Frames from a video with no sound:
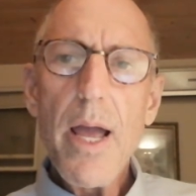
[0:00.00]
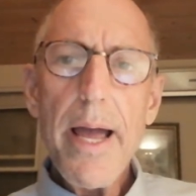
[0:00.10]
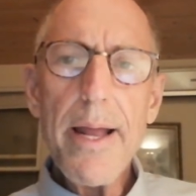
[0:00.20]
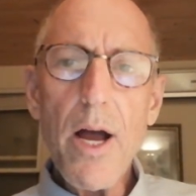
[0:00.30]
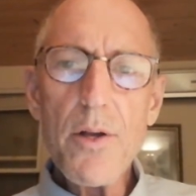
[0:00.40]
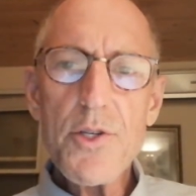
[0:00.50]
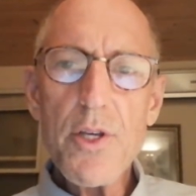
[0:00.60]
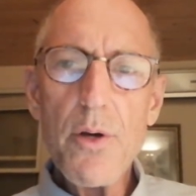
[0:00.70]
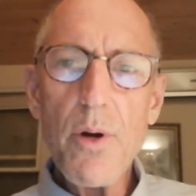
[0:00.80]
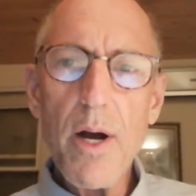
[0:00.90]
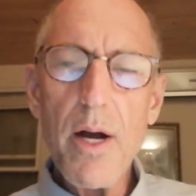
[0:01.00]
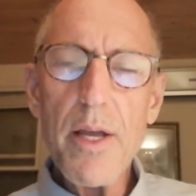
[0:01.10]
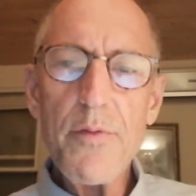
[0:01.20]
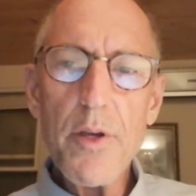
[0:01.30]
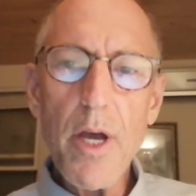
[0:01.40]
And also,
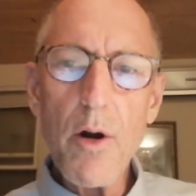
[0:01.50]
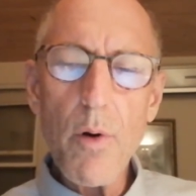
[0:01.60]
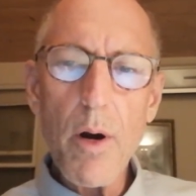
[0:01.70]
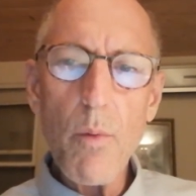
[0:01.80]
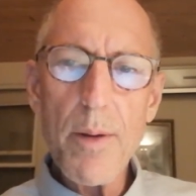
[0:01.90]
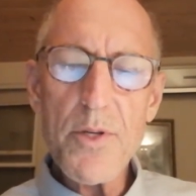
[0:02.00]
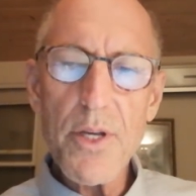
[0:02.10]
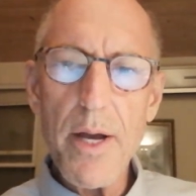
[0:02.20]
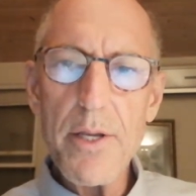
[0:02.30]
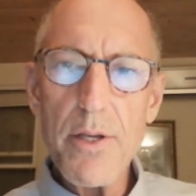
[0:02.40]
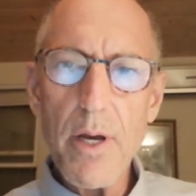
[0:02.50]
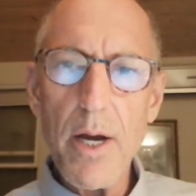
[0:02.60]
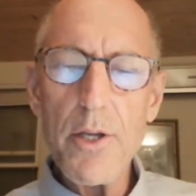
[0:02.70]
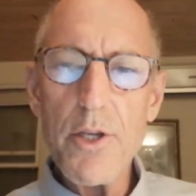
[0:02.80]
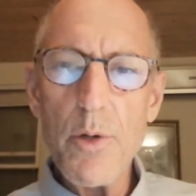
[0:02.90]
if you go to our website,
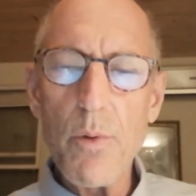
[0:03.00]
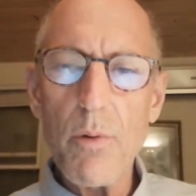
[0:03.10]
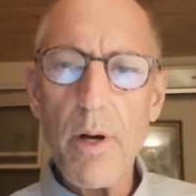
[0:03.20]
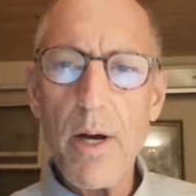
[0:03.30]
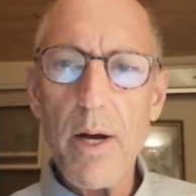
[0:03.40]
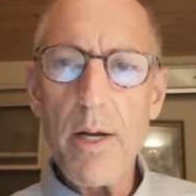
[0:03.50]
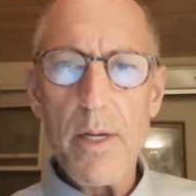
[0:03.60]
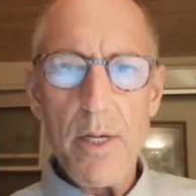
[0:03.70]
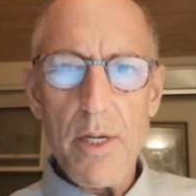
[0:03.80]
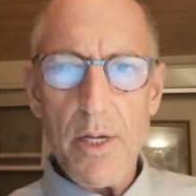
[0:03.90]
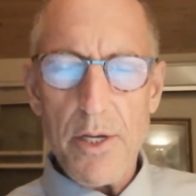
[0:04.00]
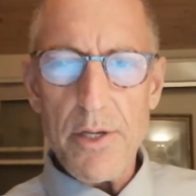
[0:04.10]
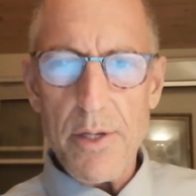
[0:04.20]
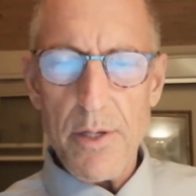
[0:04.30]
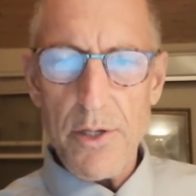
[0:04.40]
you'll
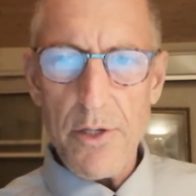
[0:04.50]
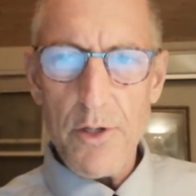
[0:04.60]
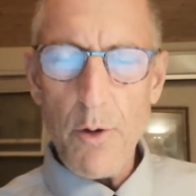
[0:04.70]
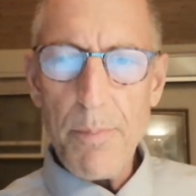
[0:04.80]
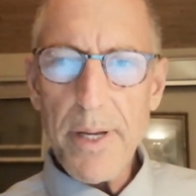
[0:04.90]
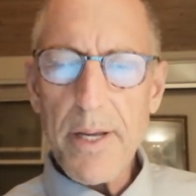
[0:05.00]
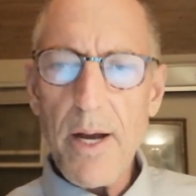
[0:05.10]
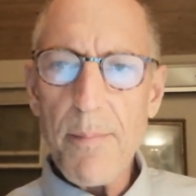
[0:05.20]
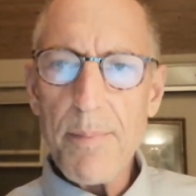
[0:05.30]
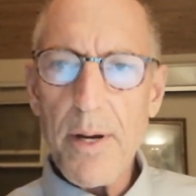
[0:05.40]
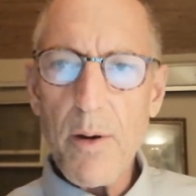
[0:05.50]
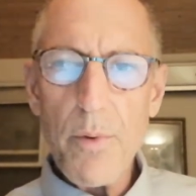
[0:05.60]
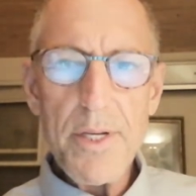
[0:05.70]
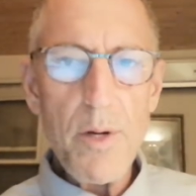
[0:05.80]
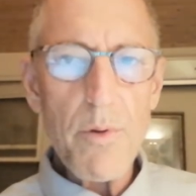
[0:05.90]
pick up,
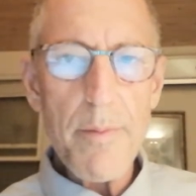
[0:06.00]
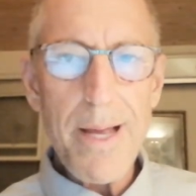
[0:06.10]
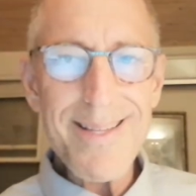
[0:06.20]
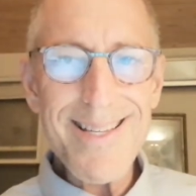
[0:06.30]
we deal with about